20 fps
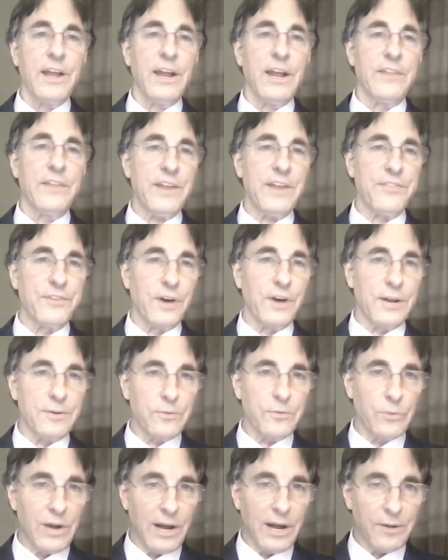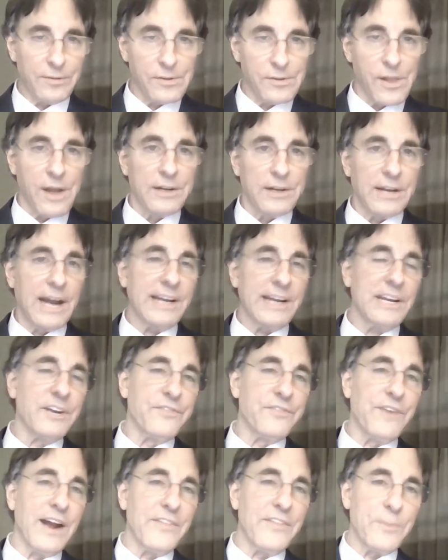And they thought, wow, I need
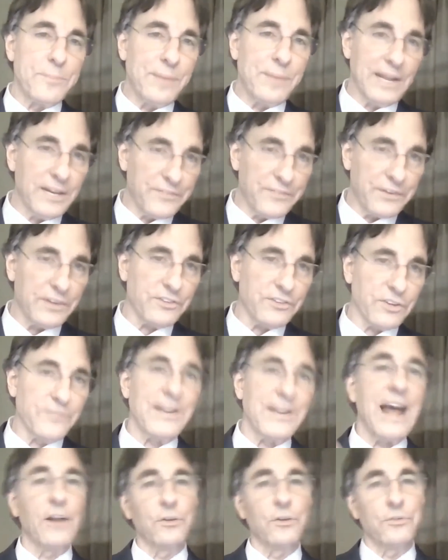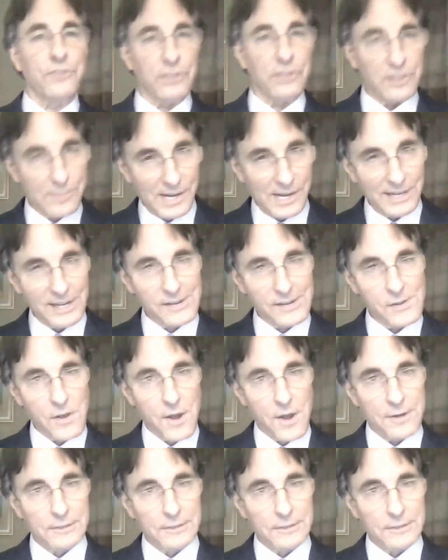to find the benefits of now losing the money